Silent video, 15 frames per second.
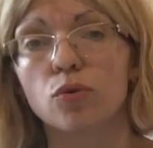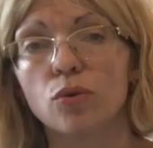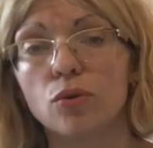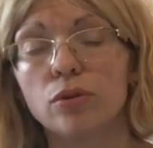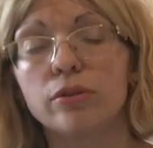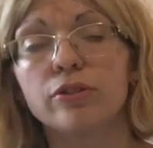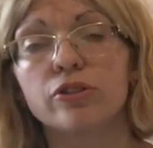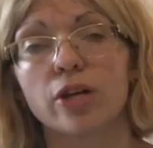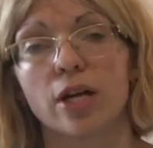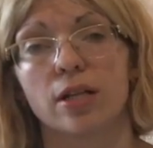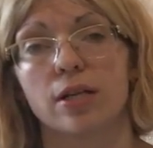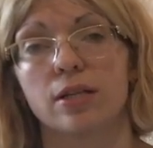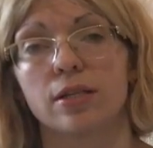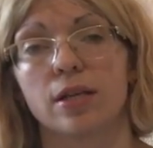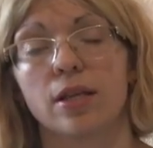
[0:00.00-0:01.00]
rule tells
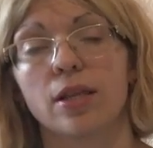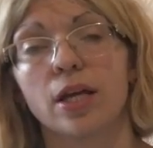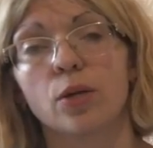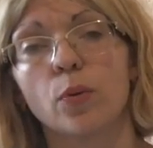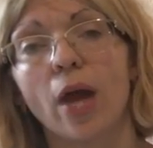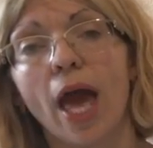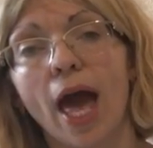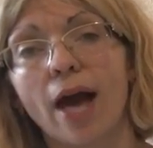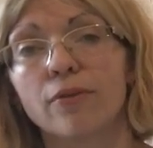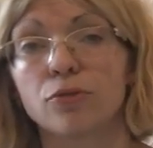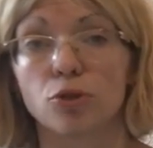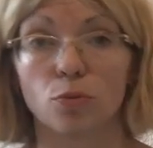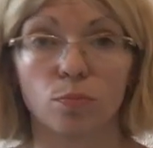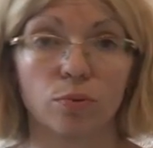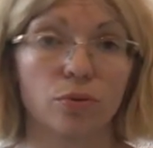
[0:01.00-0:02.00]
us that we have
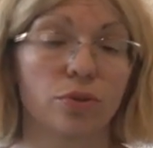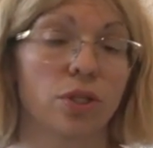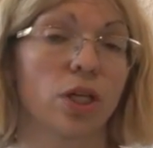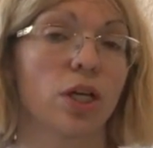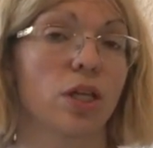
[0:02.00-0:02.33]
to put